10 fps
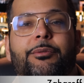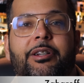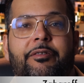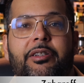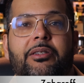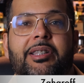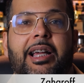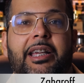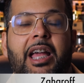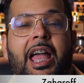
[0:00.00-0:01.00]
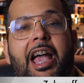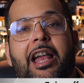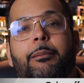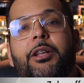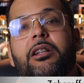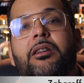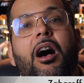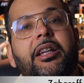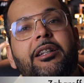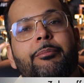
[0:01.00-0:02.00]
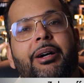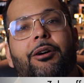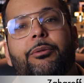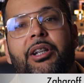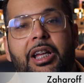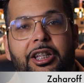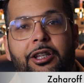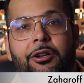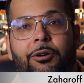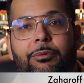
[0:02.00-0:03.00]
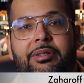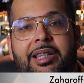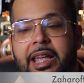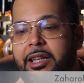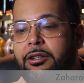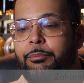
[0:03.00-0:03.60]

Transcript: what it feels like. And I'm not talking about, you know, taking the